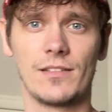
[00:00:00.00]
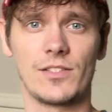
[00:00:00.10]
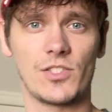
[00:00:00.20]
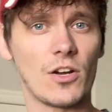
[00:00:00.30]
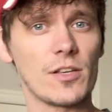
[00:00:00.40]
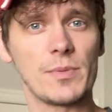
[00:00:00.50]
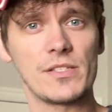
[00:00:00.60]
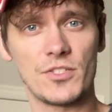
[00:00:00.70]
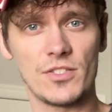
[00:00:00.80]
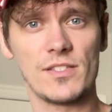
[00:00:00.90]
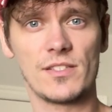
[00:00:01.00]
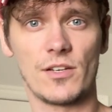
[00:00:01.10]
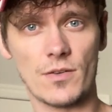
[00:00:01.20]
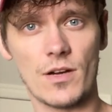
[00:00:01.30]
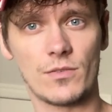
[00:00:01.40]
Start at position
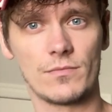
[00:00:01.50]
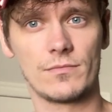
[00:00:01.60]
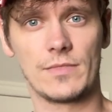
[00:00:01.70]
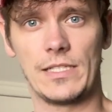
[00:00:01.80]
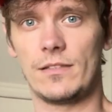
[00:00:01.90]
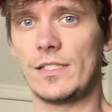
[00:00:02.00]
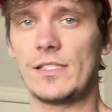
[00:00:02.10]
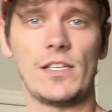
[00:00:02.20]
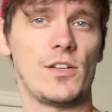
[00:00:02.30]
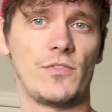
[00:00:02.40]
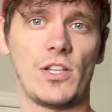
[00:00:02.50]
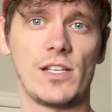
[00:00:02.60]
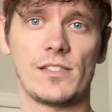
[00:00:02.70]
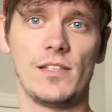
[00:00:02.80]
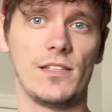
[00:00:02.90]
0. Let's say your
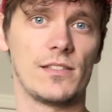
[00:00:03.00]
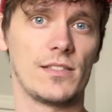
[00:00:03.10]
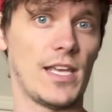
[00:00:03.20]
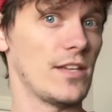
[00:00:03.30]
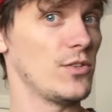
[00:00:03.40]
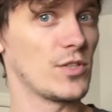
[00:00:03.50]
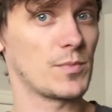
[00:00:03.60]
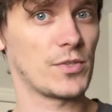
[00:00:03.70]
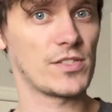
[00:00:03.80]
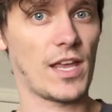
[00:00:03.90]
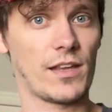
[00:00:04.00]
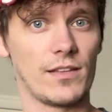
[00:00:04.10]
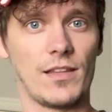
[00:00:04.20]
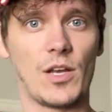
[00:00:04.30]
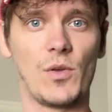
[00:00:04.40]
velocity is 10 units per
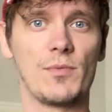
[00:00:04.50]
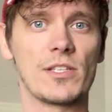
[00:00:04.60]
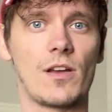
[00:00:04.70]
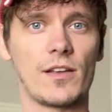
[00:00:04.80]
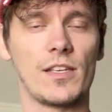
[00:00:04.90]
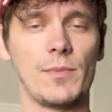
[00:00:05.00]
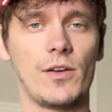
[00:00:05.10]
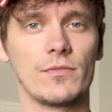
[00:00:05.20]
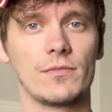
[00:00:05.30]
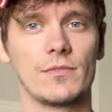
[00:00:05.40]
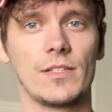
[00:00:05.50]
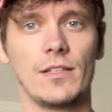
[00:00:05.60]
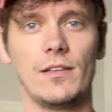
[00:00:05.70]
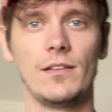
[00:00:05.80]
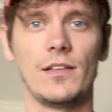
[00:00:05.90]
second, like we've been talking about.
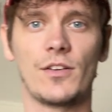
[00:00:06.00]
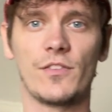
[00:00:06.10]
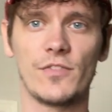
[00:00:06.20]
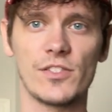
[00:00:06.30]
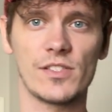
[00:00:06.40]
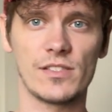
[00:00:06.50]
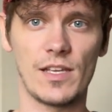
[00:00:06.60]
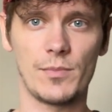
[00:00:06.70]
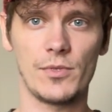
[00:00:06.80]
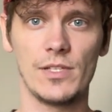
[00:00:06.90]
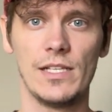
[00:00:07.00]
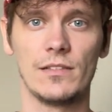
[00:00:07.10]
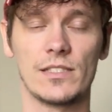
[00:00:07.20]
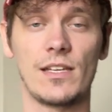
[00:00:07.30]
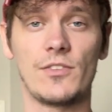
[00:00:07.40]
In our first example,
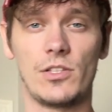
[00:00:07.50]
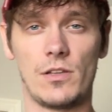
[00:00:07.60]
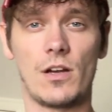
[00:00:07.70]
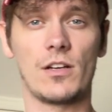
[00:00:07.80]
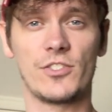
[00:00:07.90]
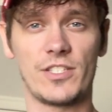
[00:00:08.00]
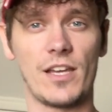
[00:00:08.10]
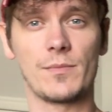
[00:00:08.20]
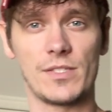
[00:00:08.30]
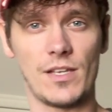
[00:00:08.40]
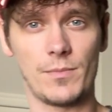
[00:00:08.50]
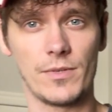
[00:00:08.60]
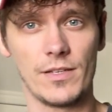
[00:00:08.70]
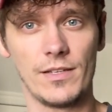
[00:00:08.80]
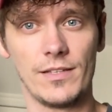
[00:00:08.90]
let's have a large time step.
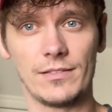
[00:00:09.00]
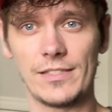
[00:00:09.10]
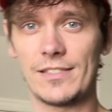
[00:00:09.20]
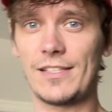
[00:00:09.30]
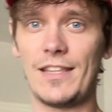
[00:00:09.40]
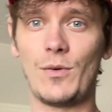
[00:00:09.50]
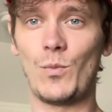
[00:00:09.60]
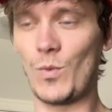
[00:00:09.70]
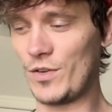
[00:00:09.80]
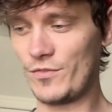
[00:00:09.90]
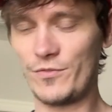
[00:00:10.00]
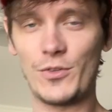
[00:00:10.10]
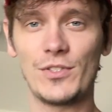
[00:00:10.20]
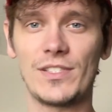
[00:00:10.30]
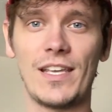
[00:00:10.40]
Let's say that 1
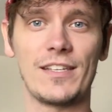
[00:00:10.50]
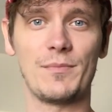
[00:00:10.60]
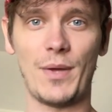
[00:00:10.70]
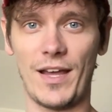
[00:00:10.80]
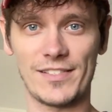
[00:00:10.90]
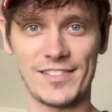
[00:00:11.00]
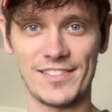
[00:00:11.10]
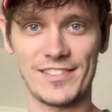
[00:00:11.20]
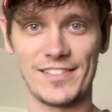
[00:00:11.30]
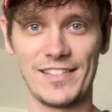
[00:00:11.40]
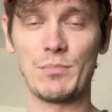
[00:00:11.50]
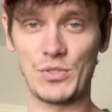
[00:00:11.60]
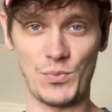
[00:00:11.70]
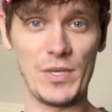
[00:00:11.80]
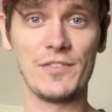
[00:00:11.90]
full second passes
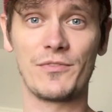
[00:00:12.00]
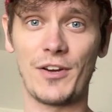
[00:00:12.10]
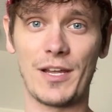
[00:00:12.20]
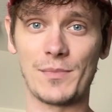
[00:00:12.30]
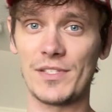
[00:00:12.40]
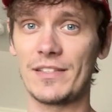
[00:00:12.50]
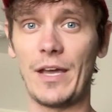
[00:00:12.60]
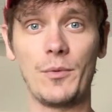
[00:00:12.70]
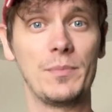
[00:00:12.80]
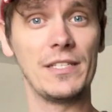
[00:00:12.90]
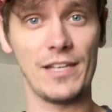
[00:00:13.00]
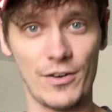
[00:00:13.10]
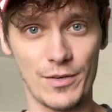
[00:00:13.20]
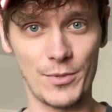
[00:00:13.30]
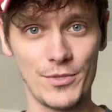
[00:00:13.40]
between frames. That would be
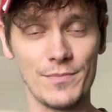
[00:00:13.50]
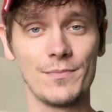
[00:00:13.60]
terrible,